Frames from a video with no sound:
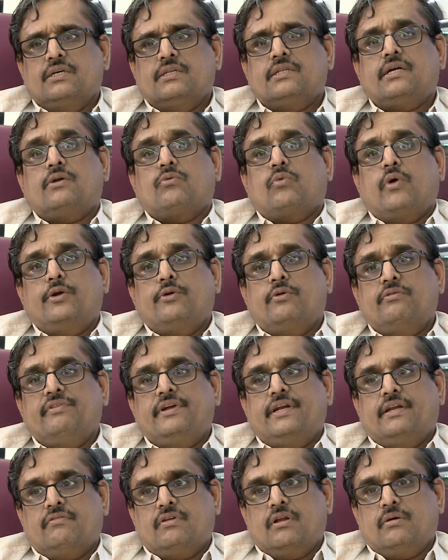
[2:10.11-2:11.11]
that why don't we
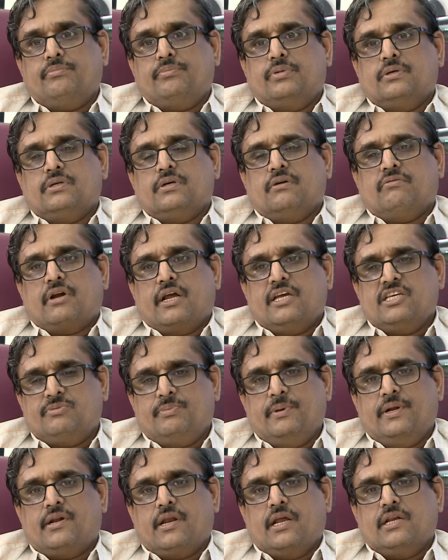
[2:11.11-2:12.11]
develop our
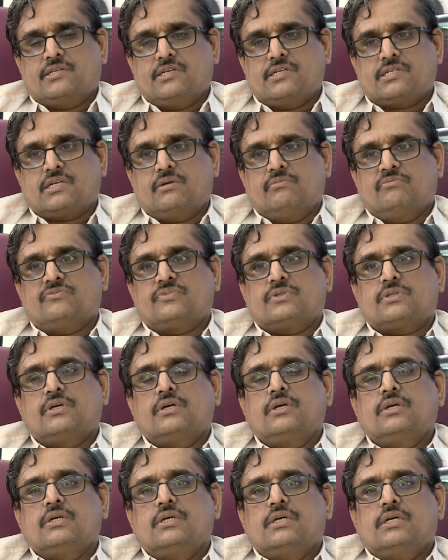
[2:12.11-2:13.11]
high-speed rail systems
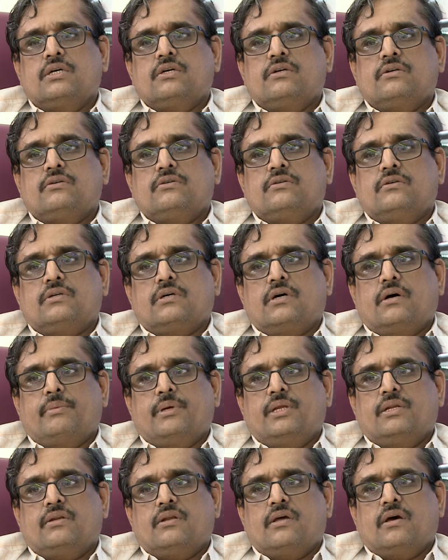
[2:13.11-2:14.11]

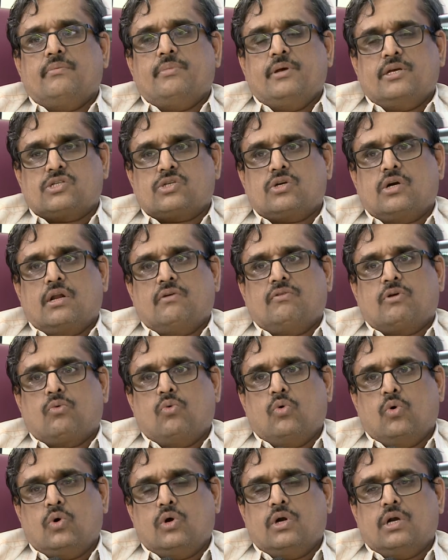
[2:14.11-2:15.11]
based on our
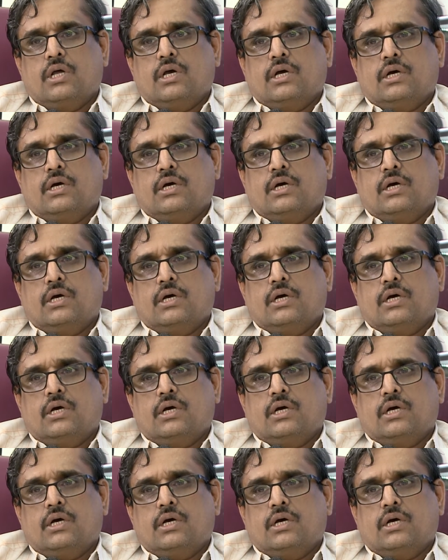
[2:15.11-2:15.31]
own